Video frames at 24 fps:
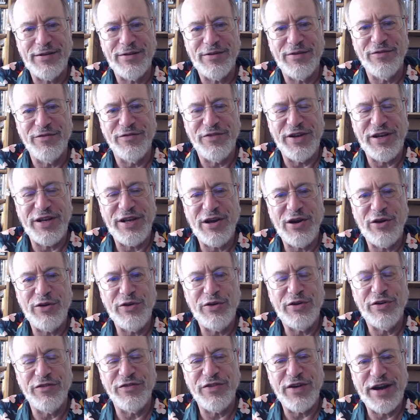video you
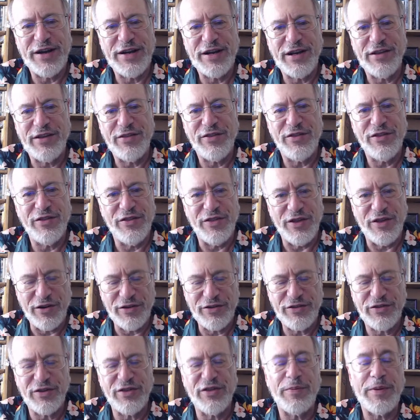can find on
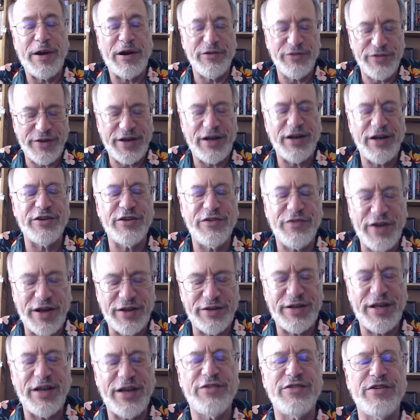the Parapsychology
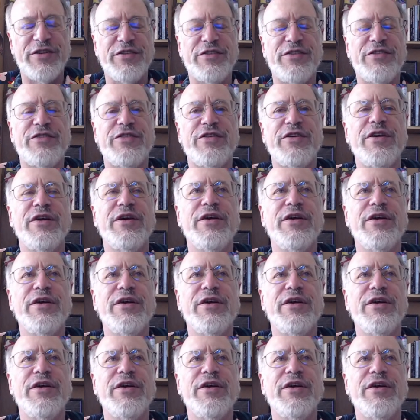Foundation's